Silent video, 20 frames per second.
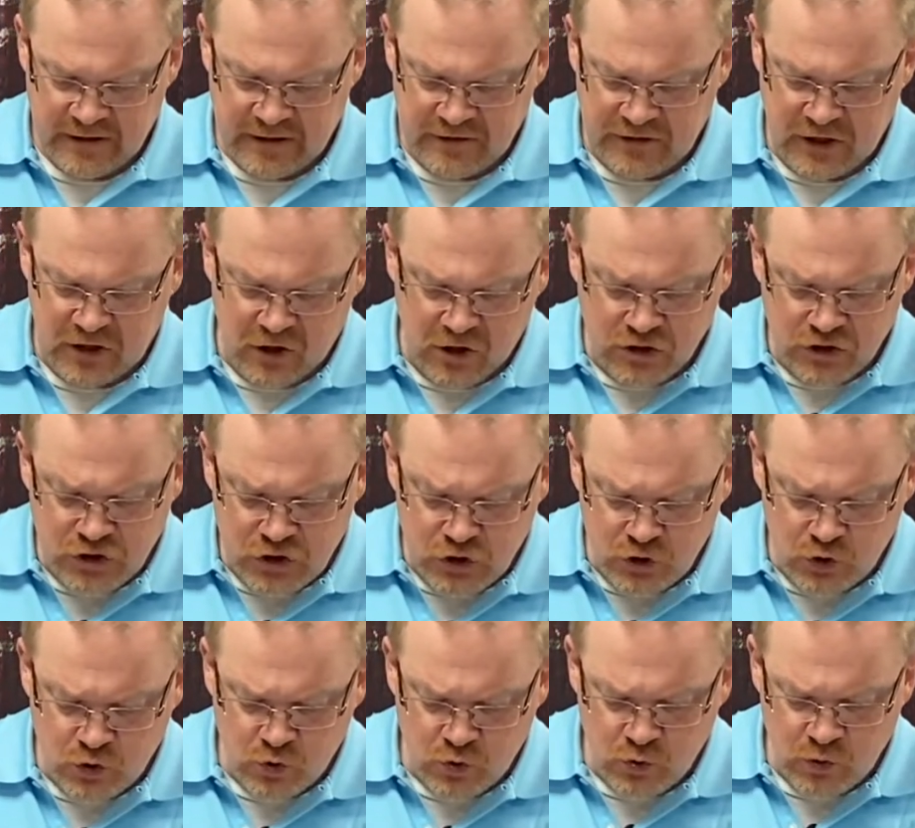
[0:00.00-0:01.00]
There are
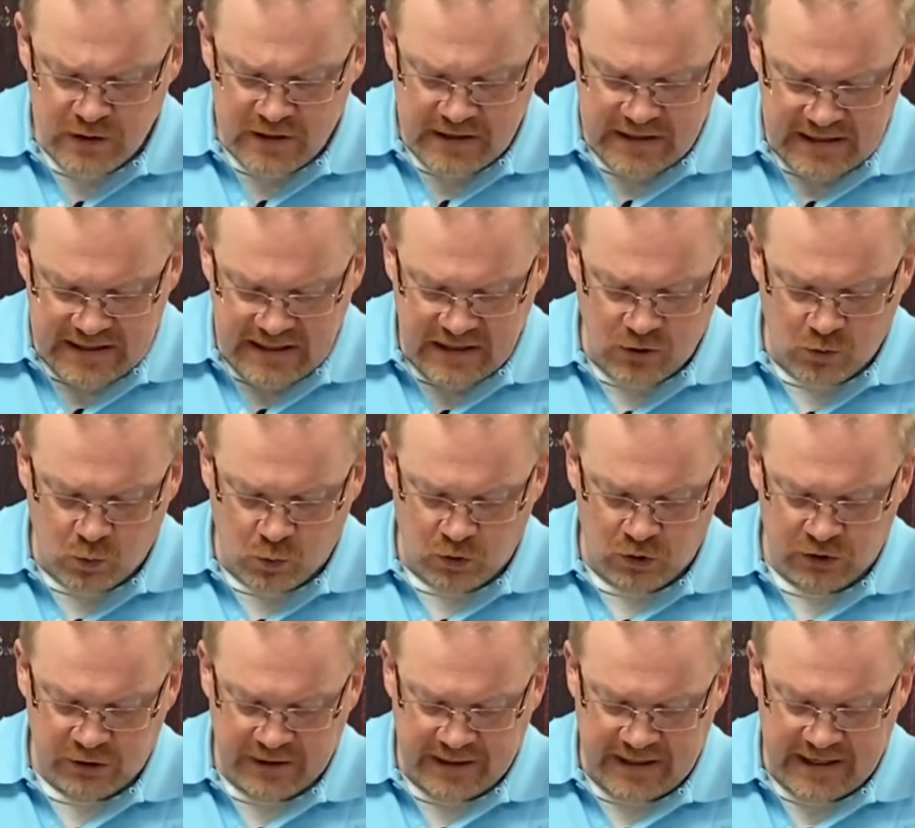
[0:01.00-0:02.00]
two
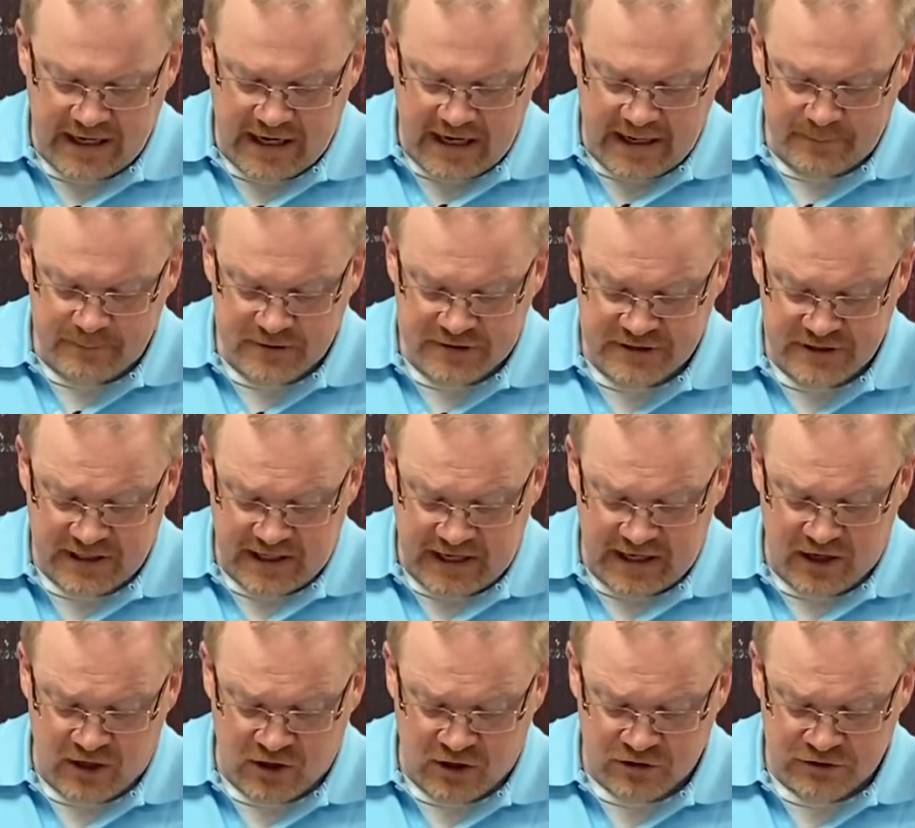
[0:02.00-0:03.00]
equal and opposite
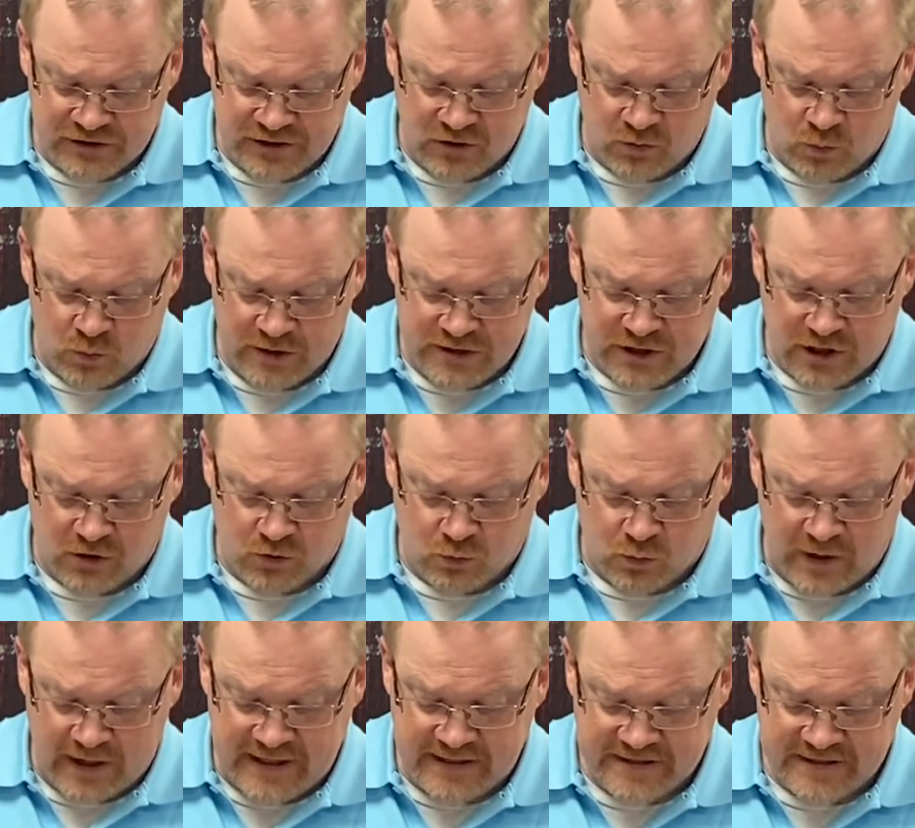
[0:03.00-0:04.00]
errors into which our
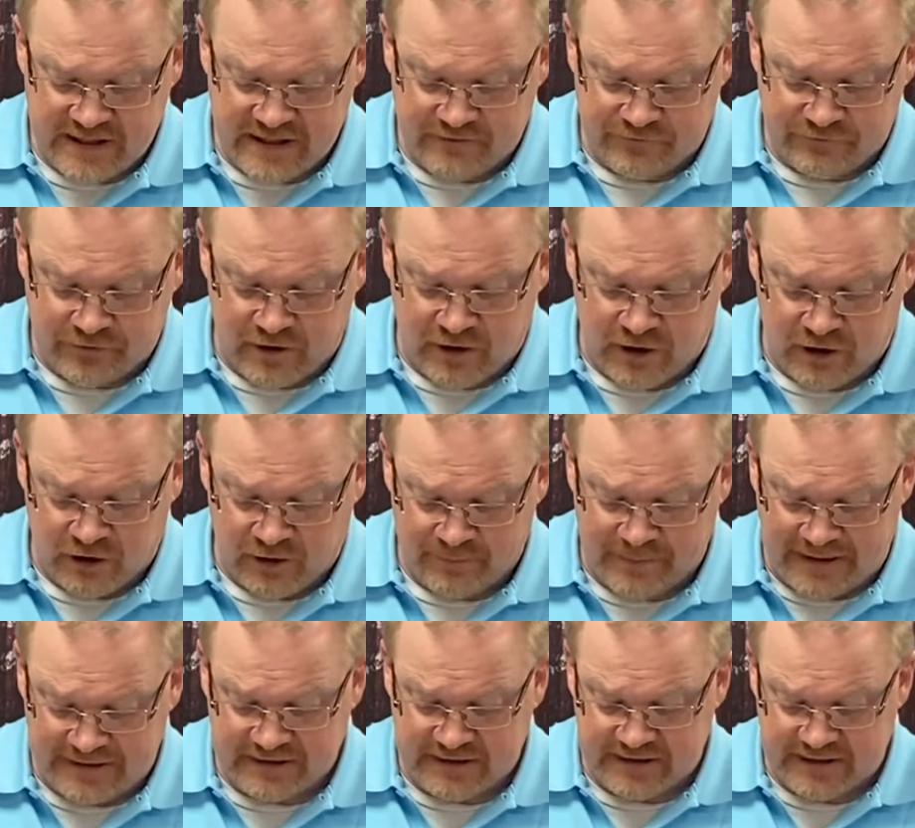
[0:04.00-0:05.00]
race can fall
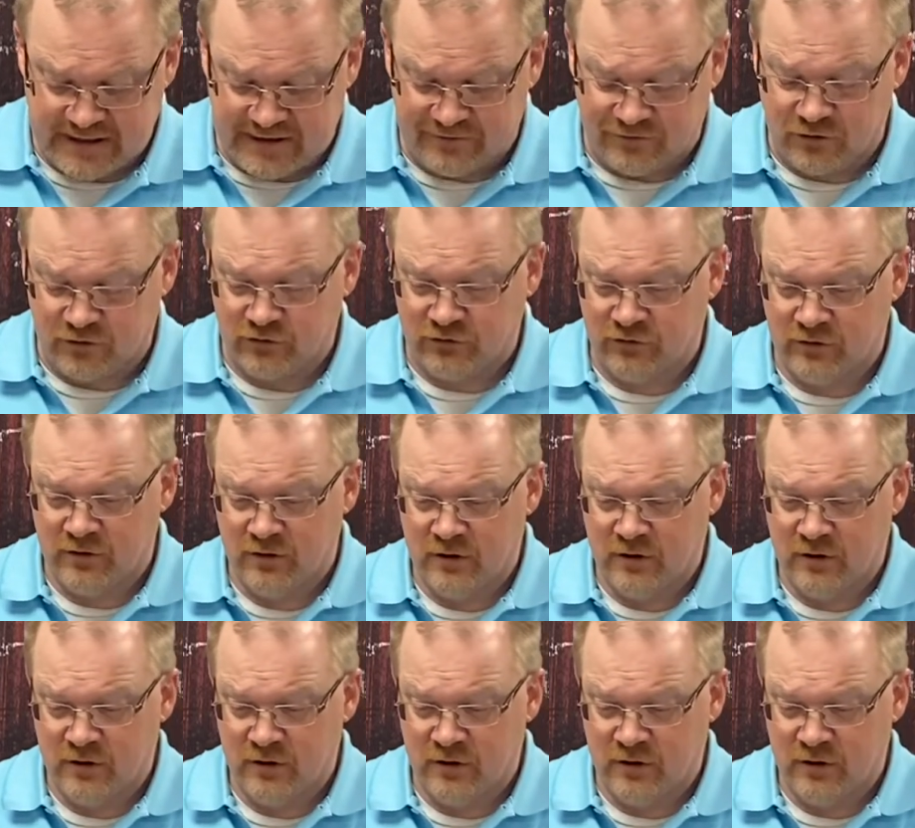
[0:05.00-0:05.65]
about the devils.